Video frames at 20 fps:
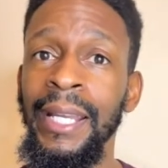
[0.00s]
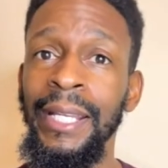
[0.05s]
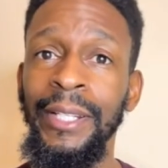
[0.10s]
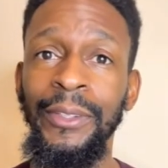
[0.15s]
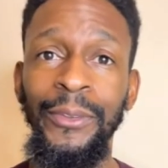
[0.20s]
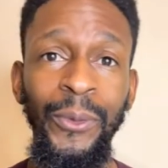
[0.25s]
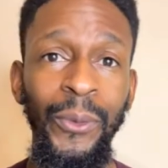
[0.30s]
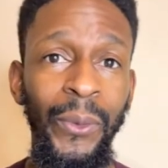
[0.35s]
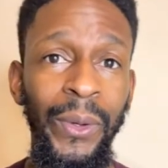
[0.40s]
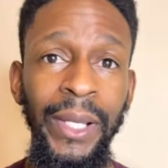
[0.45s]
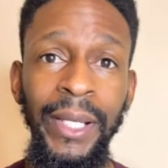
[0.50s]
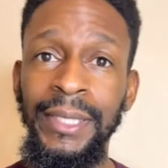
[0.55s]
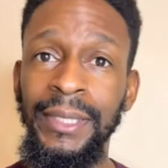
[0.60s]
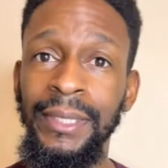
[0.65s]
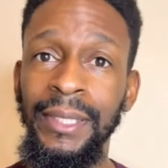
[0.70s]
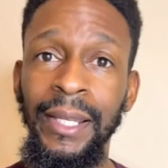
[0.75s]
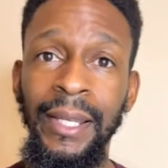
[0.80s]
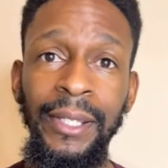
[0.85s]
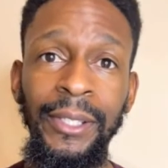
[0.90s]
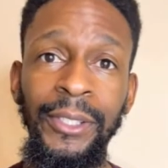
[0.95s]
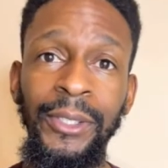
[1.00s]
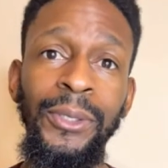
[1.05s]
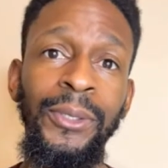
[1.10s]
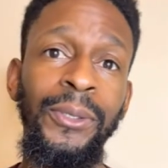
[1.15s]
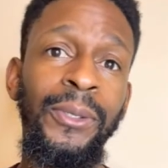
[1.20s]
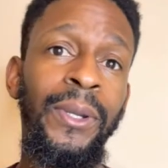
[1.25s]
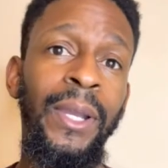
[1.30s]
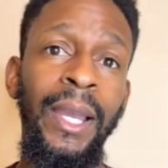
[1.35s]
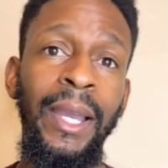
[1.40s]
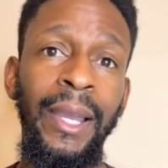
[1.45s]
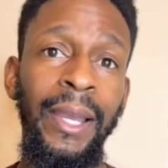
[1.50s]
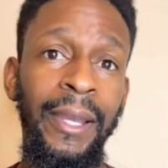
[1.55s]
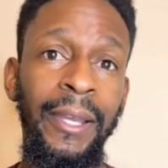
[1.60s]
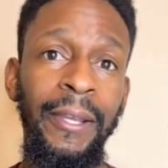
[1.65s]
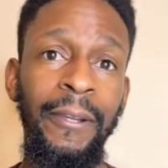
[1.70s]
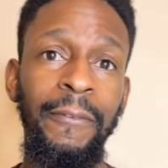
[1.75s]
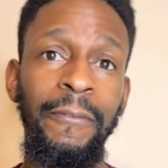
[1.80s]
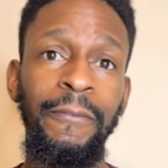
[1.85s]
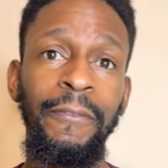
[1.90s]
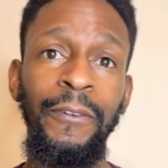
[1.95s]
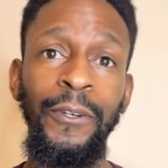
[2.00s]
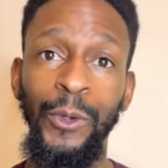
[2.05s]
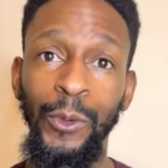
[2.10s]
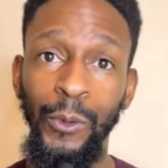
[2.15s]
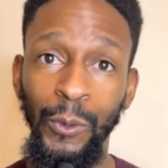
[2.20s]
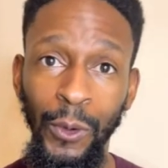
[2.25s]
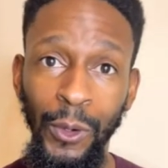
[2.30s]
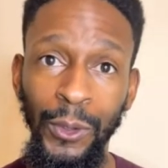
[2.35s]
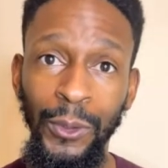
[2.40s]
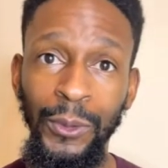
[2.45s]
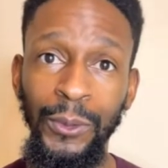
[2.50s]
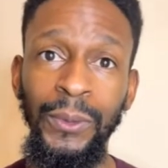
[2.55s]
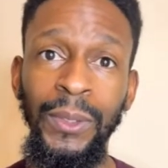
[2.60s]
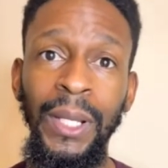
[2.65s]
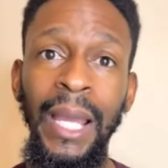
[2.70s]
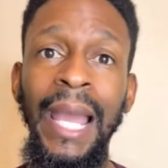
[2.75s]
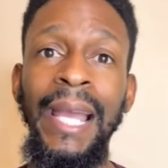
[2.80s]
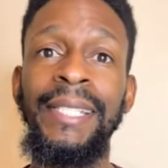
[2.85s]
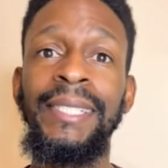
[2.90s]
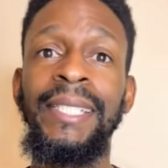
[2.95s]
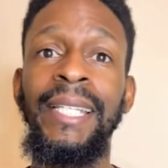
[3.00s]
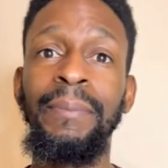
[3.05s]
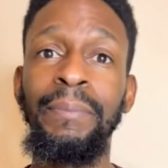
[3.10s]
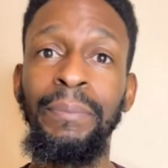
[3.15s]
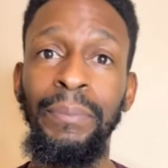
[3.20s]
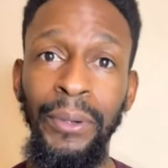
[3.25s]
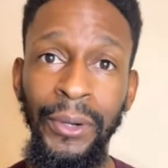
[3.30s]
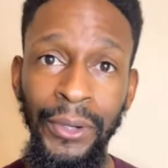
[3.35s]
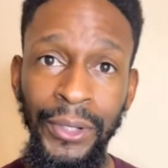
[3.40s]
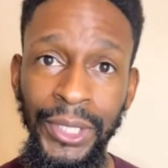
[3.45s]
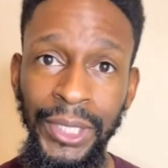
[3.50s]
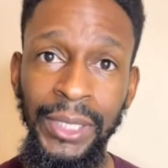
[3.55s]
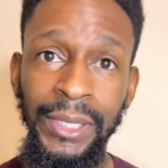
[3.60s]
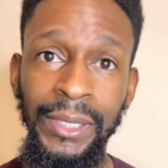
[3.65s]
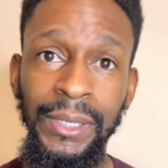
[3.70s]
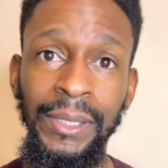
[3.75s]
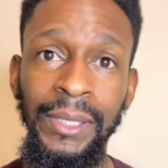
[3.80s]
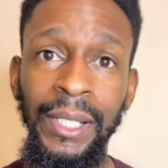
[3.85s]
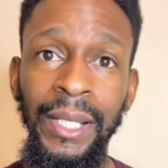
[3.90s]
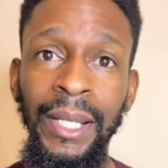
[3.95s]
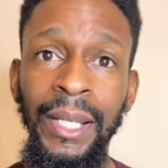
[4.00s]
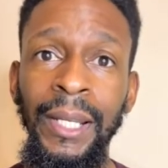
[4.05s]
in the ways that you have grown as a person.